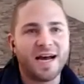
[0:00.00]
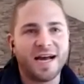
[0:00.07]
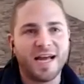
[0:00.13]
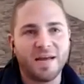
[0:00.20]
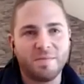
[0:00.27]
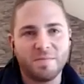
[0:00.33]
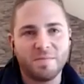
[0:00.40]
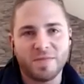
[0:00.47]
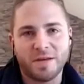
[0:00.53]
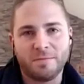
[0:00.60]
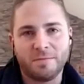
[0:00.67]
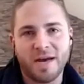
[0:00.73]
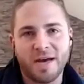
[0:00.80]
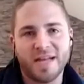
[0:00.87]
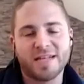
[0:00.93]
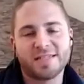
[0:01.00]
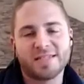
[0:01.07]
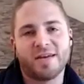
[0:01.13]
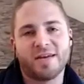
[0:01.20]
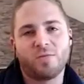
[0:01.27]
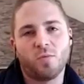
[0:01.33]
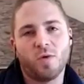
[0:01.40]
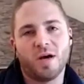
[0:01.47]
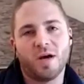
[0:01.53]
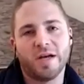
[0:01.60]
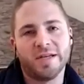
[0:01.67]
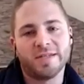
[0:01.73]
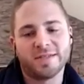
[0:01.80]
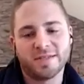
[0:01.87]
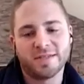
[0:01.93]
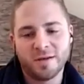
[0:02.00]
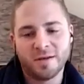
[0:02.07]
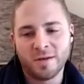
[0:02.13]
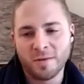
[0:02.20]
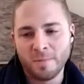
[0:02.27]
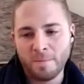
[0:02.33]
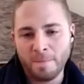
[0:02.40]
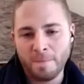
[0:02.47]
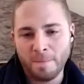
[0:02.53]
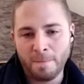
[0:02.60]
At the time, the mindset was,